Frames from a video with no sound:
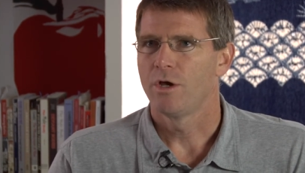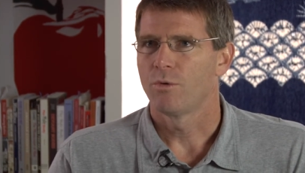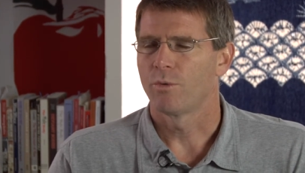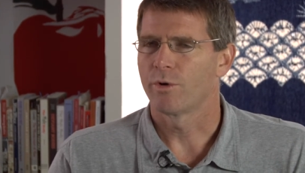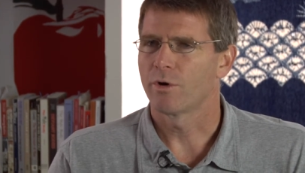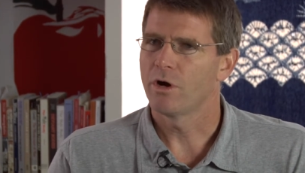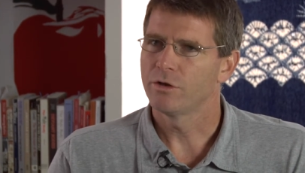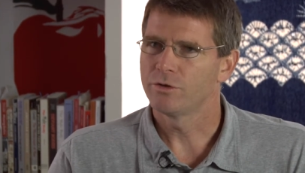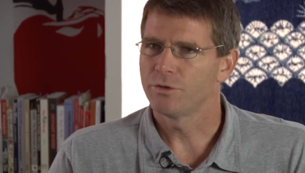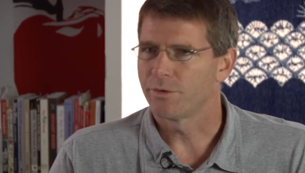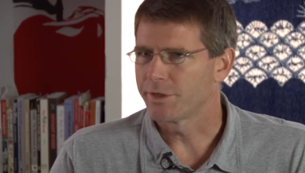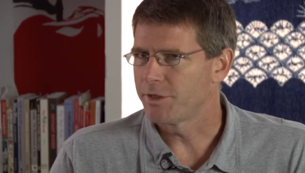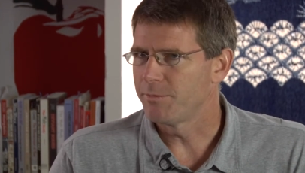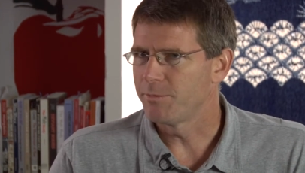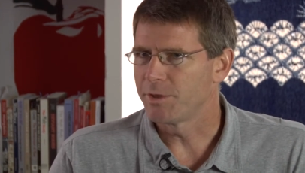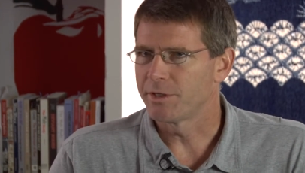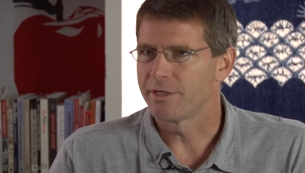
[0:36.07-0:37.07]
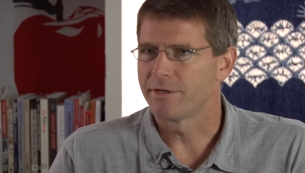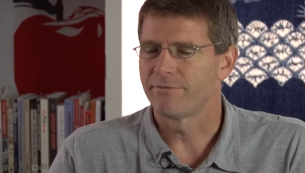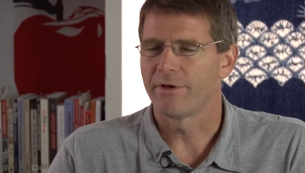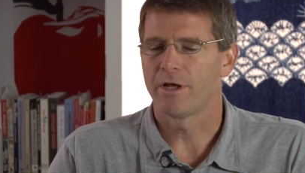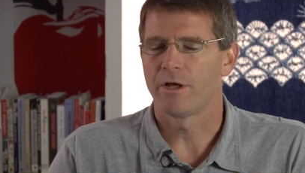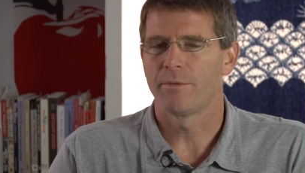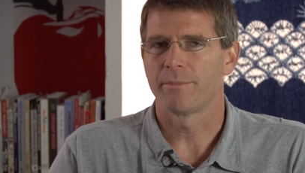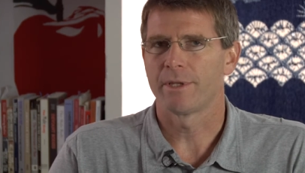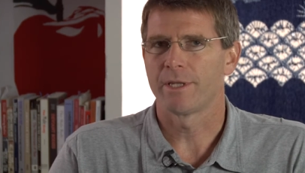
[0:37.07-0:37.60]
We were all doing community
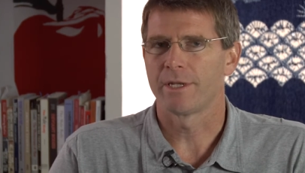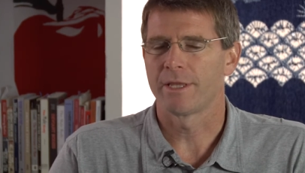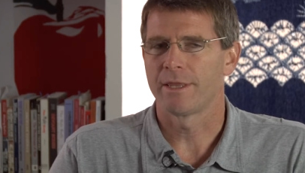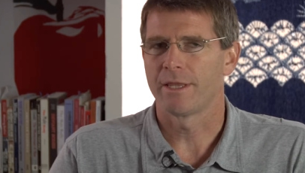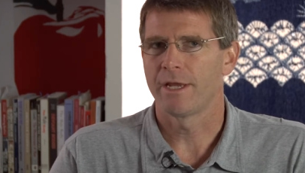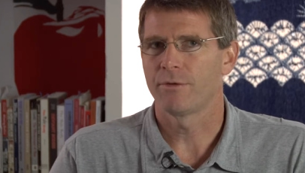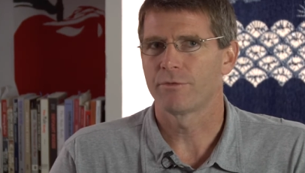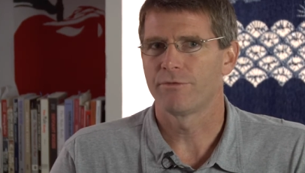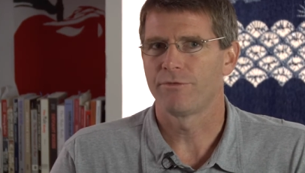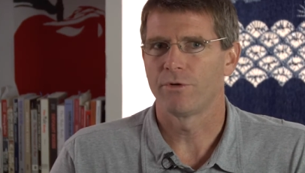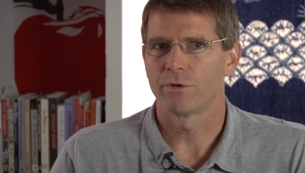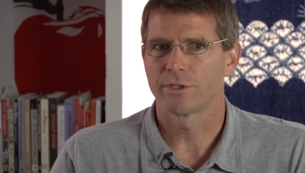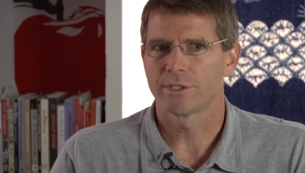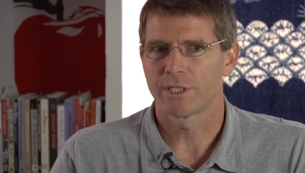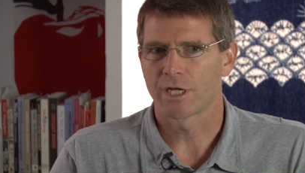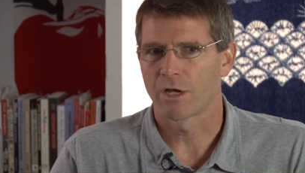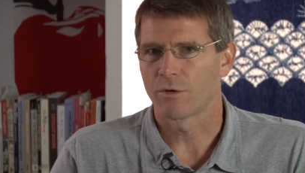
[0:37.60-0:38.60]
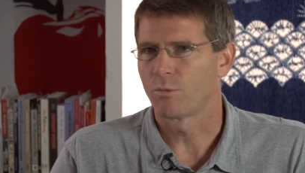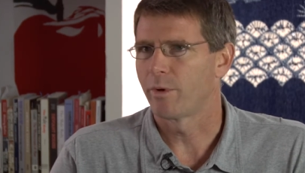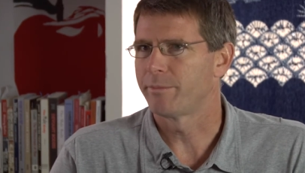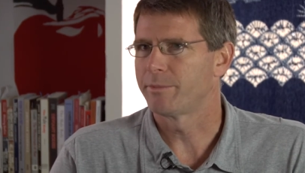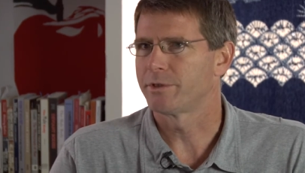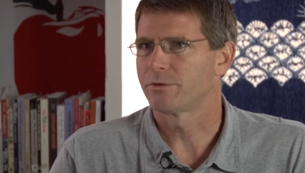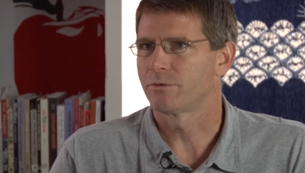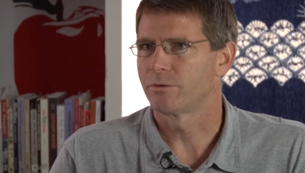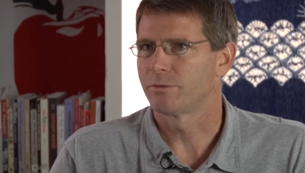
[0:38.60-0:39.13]
development and they were focusing on
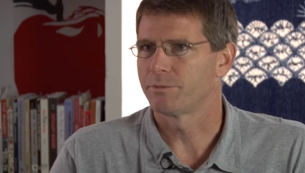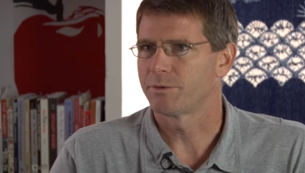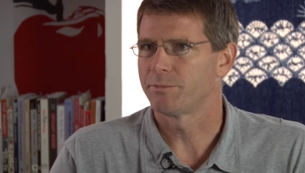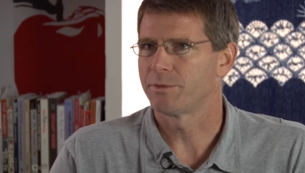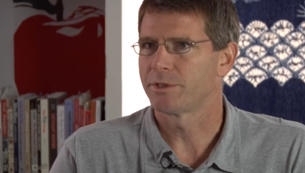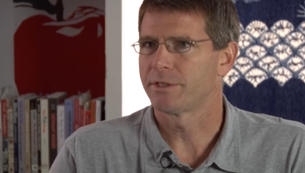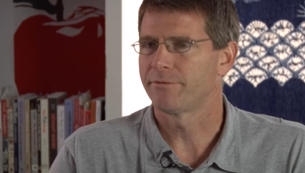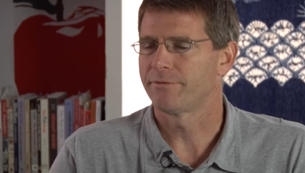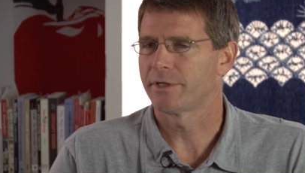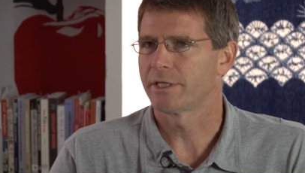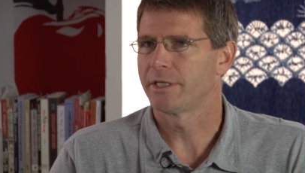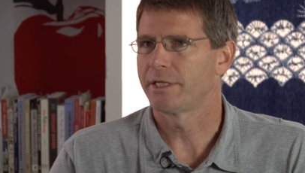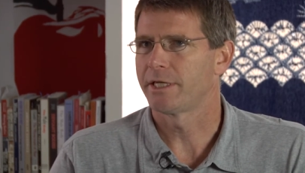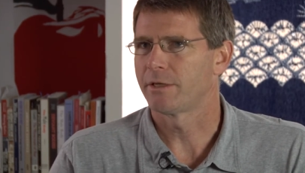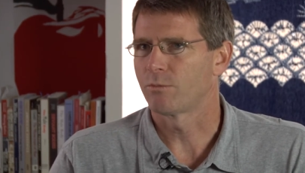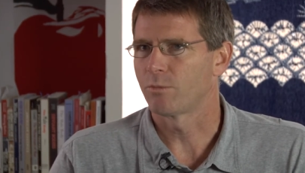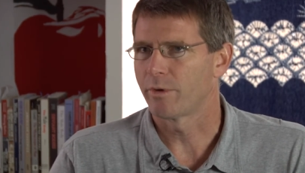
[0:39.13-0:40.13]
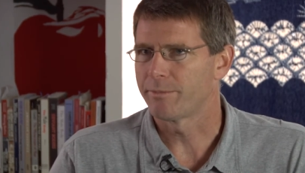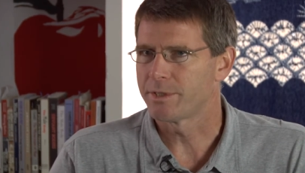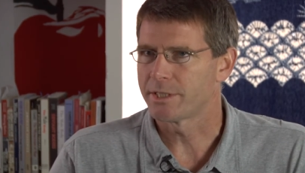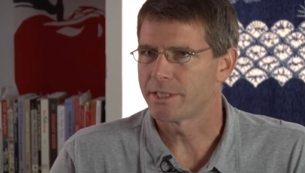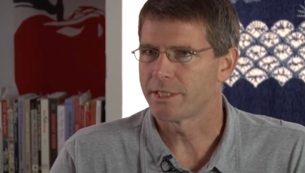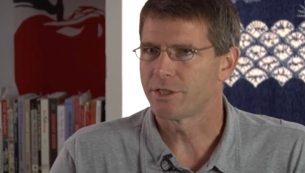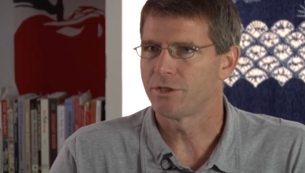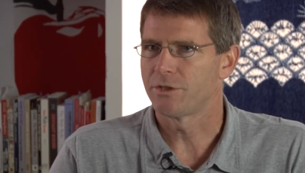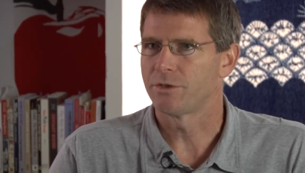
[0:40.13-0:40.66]
women's groups specifically and women's
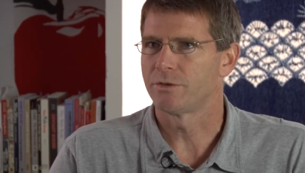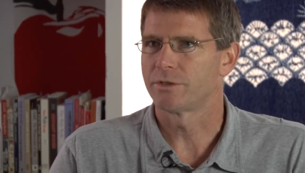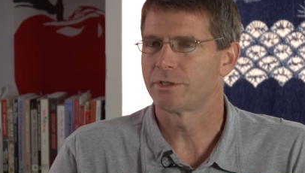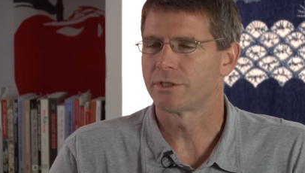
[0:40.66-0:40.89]
issues.